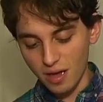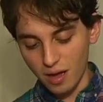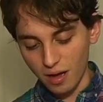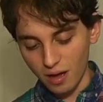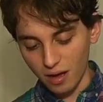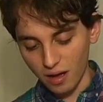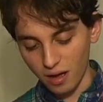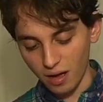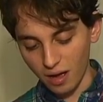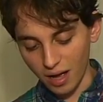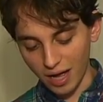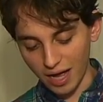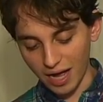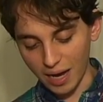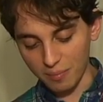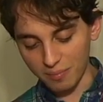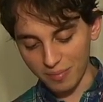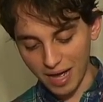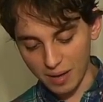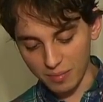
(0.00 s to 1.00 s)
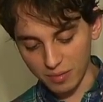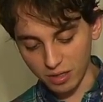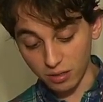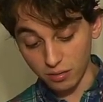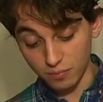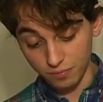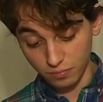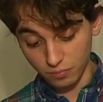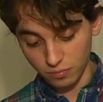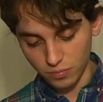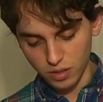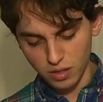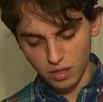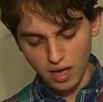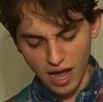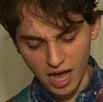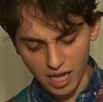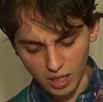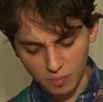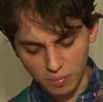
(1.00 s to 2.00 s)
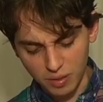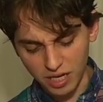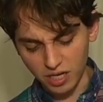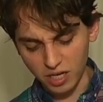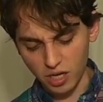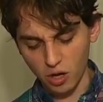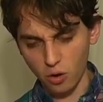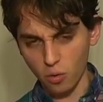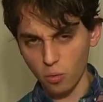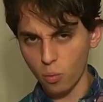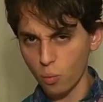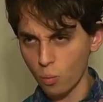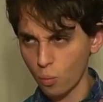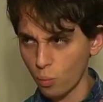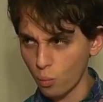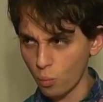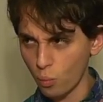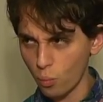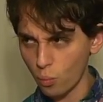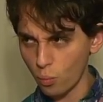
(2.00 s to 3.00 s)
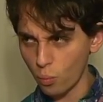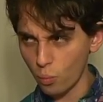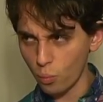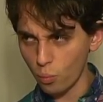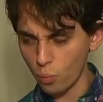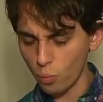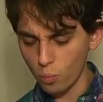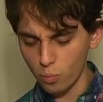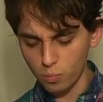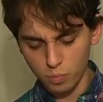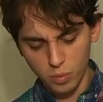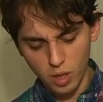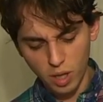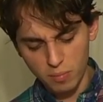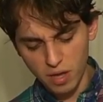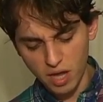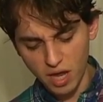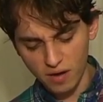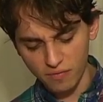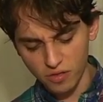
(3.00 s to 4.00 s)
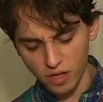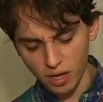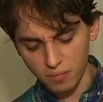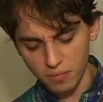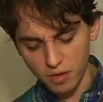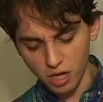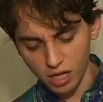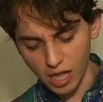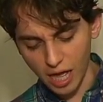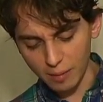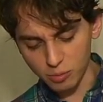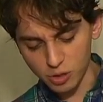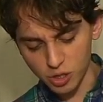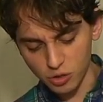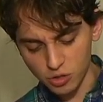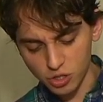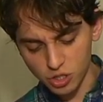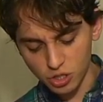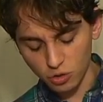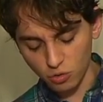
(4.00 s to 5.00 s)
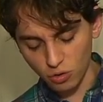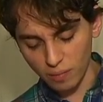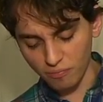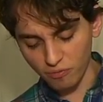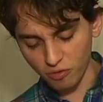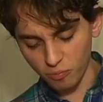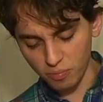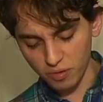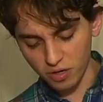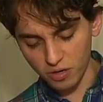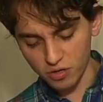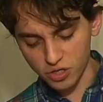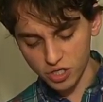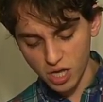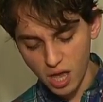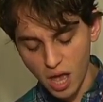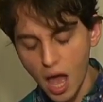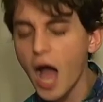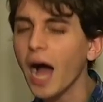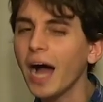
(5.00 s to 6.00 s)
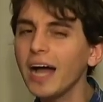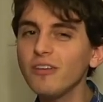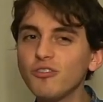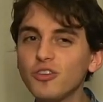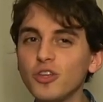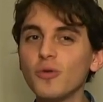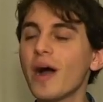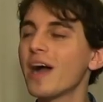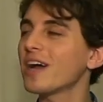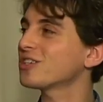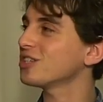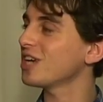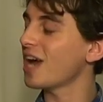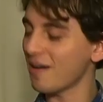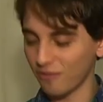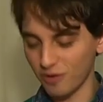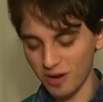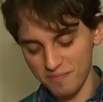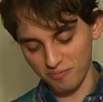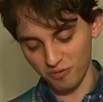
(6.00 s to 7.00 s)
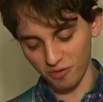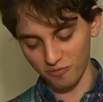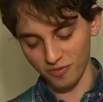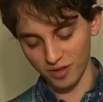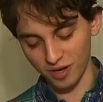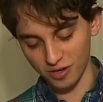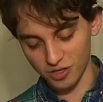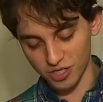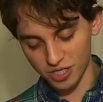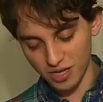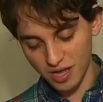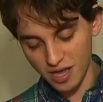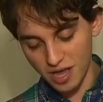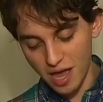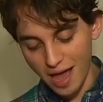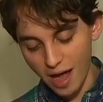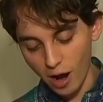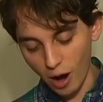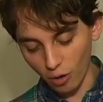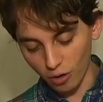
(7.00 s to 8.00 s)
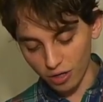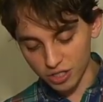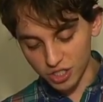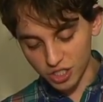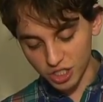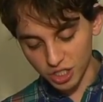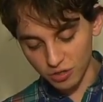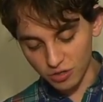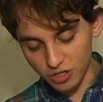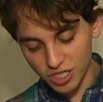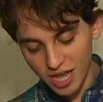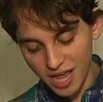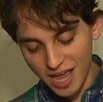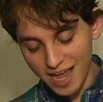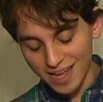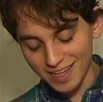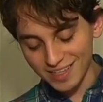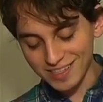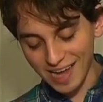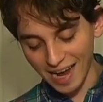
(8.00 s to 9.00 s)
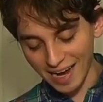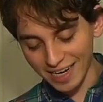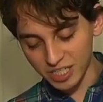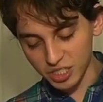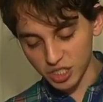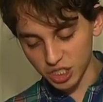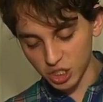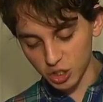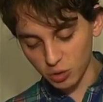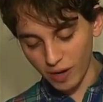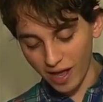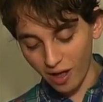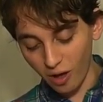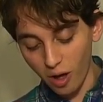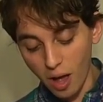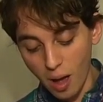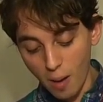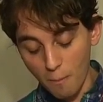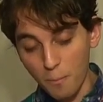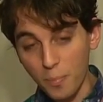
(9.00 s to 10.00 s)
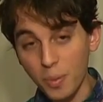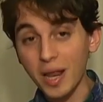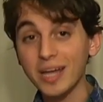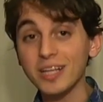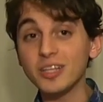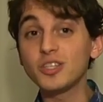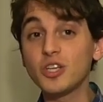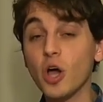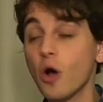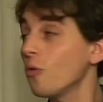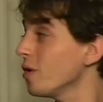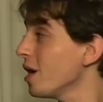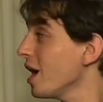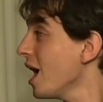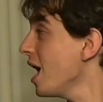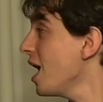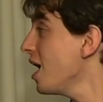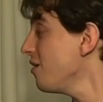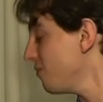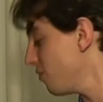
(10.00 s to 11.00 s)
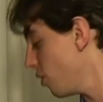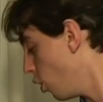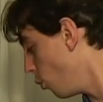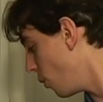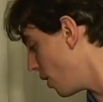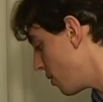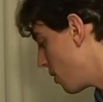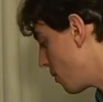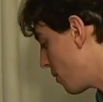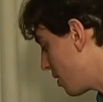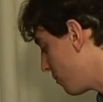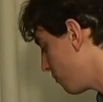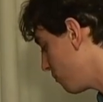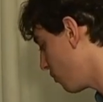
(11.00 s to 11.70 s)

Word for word: Uh, hot mama, jalapeno. I may have that. Lime juice, grapefruit bitters. I do actually have grapefruit bitters, orange juice, and diet ginger ale. But I don't have. Oh wait, wait, wait,